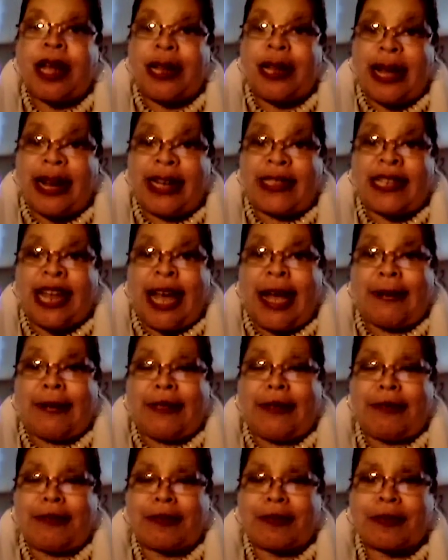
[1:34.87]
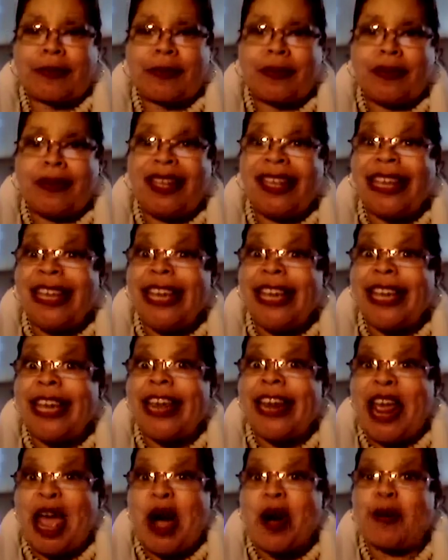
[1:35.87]
a lot of times it
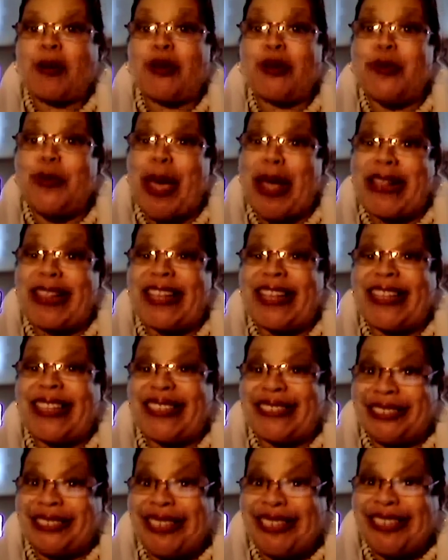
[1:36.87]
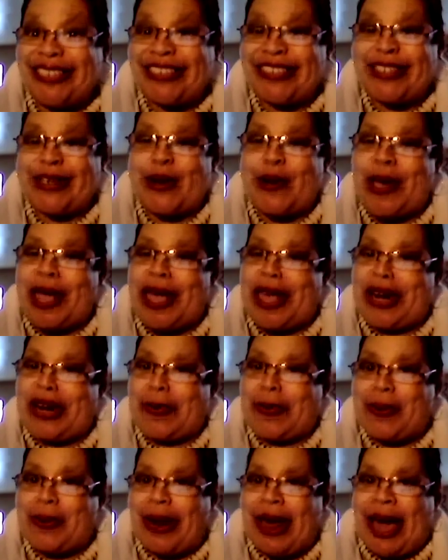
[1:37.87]
can help to make that decision to go ahead
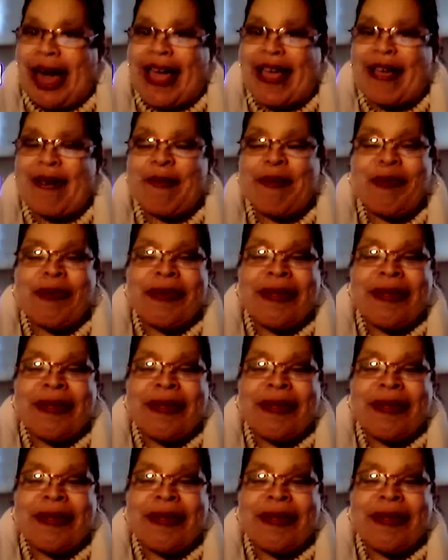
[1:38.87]
and apply.